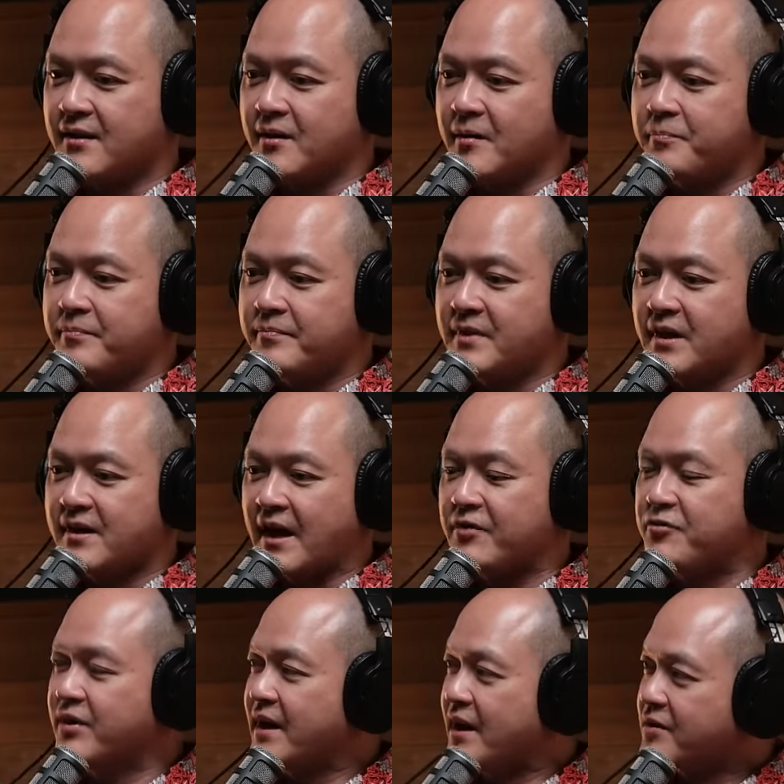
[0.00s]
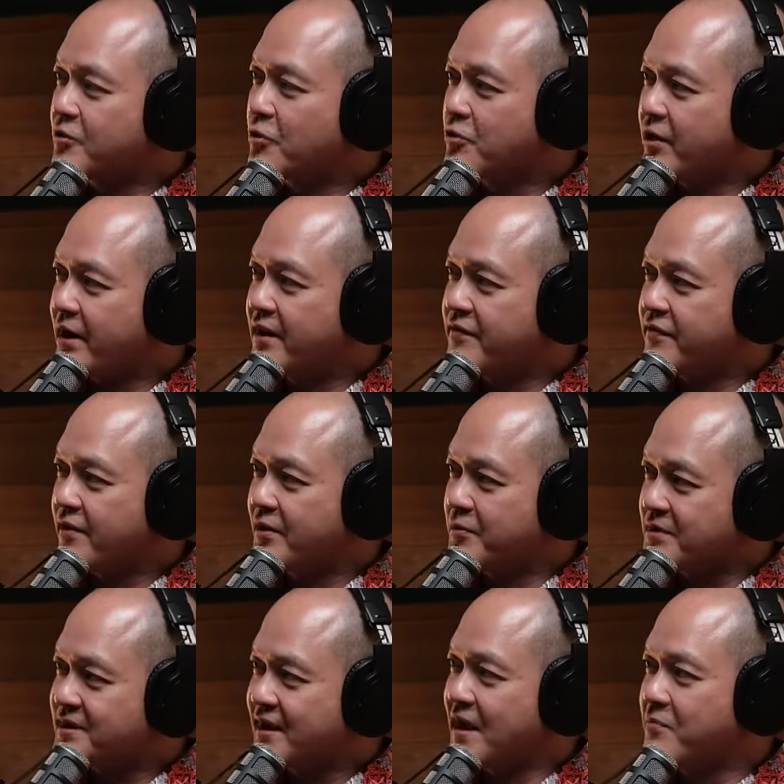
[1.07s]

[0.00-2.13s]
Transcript: the the country that took credit for it was